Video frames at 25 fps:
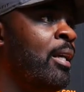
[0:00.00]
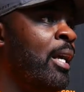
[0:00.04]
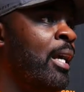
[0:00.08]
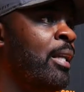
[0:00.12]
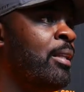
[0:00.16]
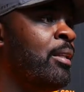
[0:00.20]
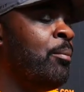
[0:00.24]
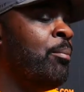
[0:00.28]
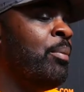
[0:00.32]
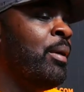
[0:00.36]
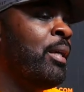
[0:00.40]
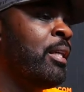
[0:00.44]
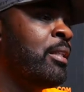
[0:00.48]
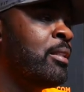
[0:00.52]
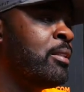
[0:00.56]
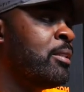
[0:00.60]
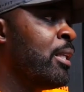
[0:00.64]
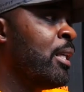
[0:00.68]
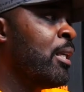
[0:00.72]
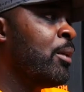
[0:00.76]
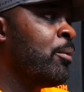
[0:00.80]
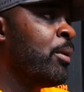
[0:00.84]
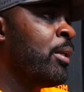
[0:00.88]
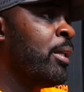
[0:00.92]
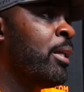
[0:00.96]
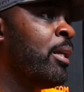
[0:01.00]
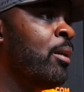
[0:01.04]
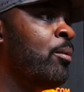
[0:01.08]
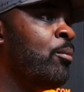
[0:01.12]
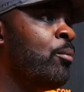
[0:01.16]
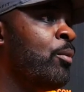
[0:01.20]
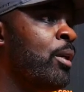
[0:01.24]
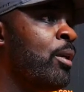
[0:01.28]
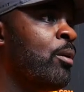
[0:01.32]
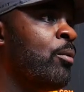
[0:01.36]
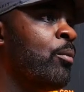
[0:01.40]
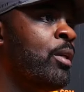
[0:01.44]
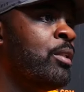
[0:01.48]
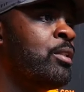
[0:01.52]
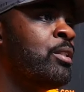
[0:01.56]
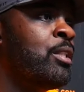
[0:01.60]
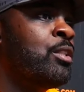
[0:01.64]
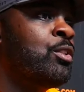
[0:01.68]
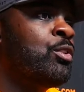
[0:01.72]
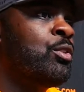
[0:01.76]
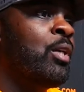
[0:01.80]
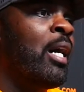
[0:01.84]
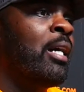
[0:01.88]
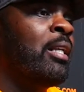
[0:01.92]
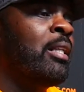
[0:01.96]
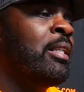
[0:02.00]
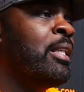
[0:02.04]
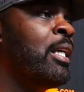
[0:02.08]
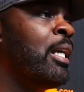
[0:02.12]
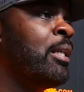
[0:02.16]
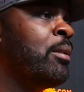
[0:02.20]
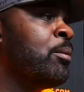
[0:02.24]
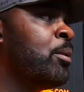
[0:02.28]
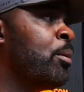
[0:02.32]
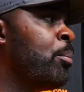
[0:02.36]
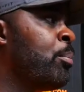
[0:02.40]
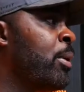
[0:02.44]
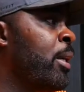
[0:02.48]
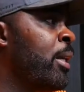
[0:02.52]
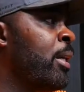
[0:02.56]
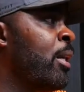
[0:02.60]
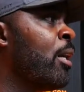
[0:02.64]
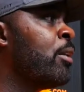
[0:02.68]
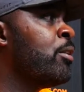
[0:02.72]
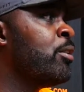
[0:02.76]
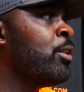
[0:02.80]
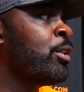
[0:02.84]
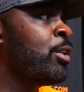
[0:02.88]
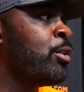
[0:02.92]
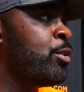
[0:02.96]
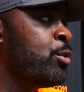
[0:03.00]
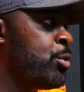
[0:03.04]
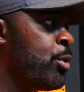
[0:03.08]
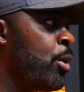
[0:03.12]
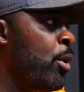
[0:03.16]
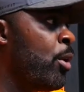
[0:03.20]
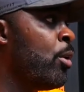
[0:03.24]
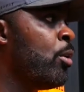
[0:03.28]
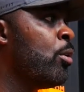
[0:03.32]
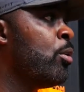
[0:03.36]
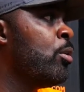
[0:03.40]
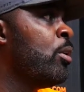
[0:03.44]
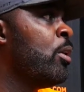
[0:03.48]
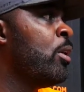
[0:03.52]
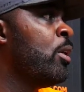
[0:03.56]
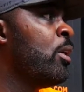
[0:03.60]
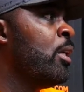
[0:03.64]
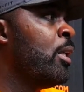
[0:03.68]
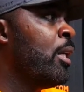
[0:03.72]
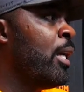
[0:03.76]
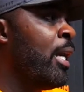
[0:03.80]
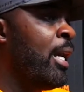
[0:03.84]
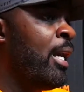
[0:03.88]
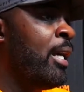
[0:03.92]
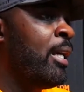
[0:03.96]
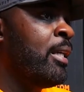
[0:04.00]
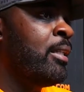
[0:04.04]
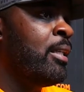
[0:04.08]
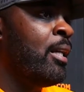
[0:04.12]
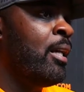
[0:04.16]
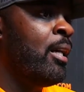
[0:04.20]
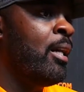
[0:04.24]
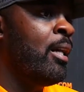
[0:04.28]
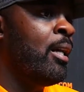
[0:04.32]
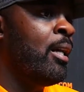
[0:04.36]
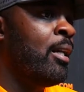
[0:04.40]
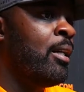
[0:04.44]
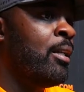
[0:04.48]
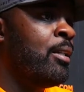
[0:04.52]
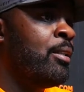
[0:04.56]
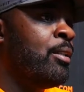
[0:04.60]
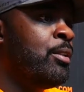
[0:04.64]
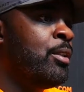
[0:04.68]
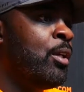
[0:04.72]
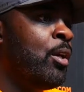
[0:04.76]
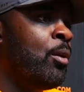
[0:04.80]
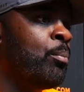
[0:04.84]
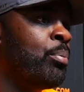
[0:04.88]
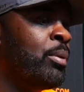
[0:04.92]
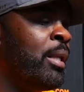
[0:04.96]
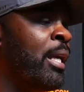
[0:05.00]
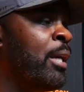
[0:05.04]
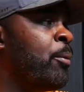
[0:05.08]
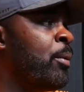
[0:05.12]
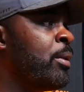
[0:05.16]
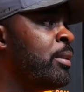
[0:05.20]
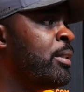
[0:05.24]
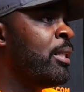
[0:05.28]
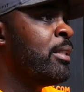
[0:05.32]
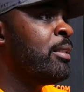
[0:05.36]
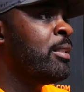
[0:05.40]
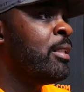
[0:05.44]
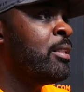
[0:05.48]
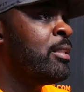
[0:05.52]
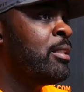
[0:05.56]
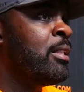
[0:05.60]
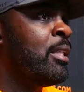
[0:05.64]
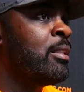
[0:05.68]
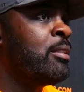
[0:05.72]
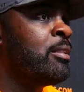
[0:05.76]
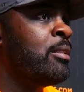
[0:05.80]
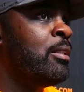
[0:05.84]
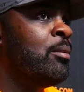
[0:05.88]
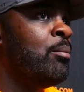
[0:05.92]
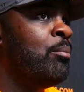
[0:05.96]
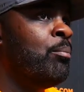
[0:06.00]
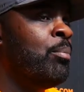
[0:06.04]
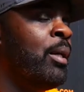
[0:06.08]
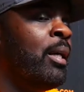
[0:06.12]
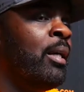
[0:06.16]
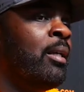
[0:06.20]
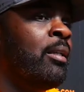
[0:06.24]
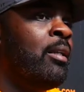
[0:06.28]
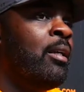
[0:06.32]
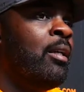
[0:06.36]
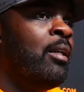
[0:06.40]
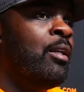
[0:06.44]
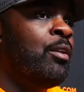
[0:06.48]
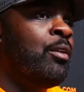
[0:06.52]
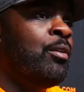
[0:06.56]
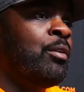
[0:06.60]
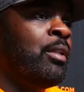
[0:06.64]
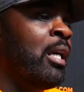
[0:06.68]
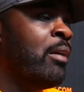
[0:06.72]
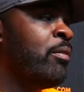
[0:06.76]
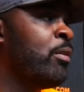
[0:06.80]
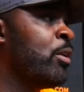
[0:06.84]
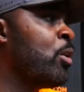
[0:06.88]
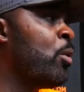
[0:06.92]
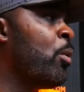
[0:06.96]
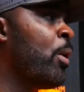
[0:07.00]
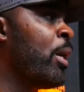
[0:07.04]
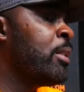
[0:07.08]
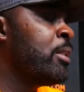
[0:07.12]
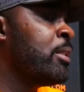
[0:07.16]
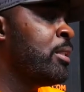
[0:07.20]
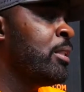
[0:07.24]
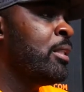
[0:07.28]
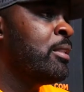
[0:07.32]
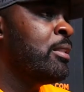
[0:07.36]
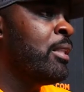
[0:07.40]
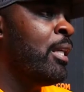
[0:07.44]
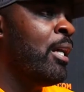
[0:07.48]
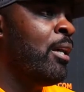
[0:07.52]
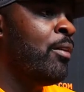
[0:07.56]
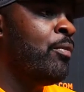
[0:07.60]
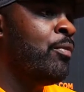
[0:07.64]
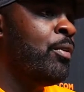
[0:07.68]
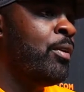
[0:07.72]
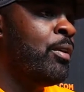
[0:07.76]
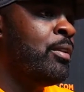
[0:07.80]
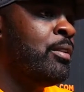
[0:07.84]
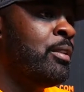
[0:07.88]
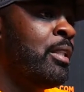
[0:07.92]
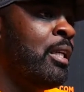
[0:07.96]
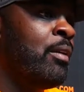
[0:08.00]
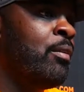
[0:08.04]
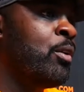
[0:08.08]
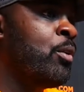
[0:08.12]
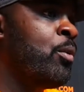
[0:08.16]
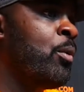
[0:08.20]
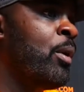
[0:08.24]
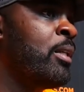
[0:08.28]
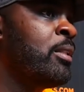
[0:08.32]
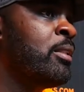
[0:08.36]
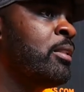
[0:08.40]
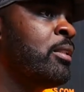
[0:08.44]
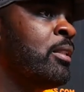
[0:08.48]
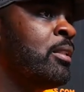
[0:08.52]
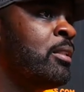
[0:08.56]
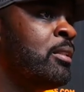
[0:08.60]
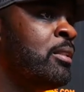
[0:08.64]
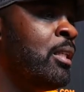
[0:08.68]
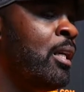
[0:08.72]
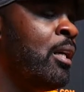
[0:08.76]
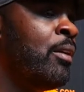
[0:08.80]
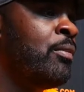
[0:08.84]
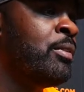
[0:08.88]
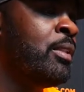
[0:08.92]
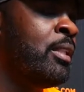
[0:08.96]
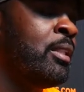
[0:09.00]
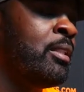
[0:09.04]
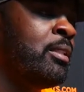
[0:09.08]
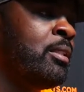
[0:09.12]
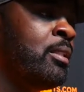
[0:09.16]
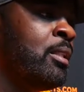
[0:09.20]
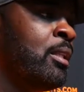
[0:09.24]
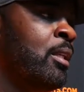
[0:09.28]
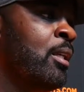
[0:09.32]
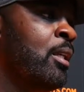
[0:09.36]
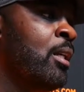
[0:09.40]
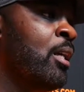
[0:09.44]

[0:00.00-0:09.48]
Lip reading: And the biggest thing with him, we're just trying to get him to play under control and, you know, play within the system. But you never question his effort, never question his toughness.